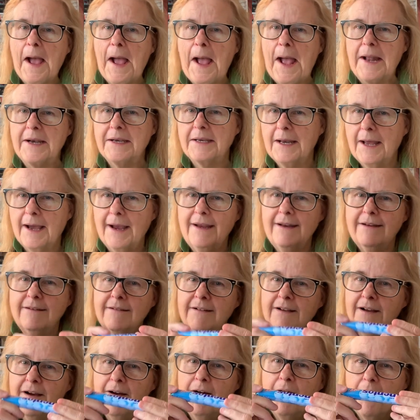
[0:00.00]
at night
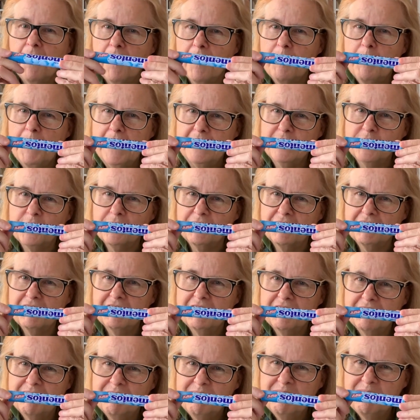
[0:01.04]
are
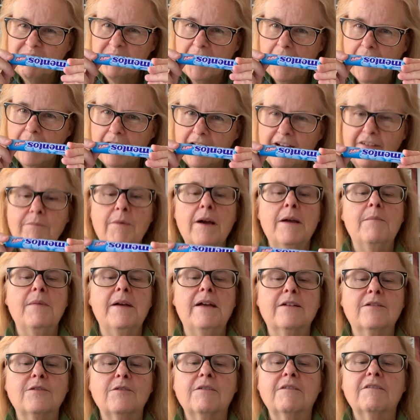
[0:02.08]
Mentos. I love my
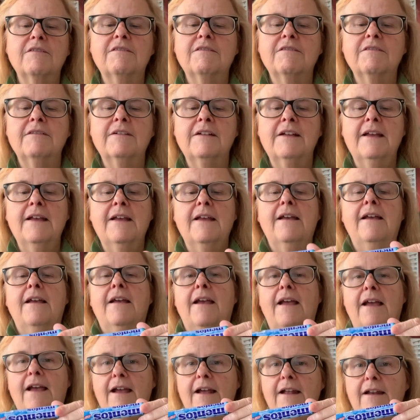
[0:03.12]
Mentos,
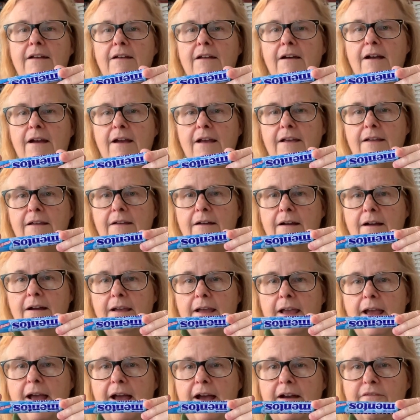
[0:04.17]
and I
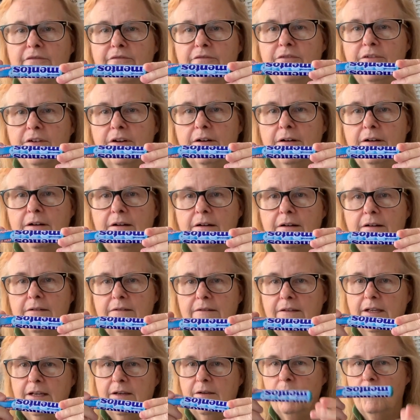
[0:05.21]
have
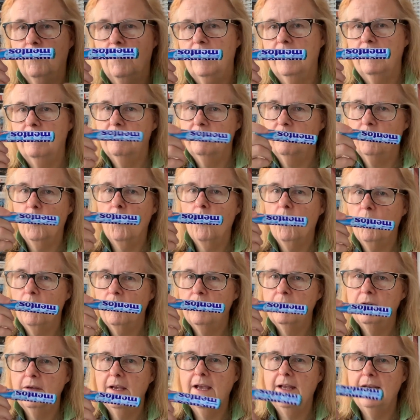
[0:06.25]
like one
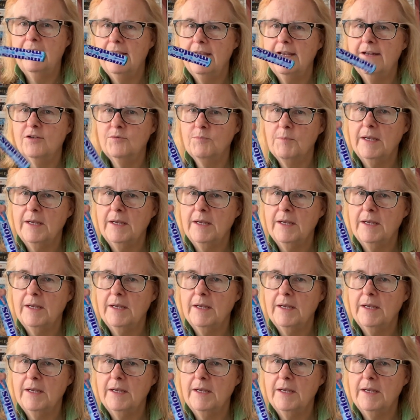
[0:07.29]
roll, and each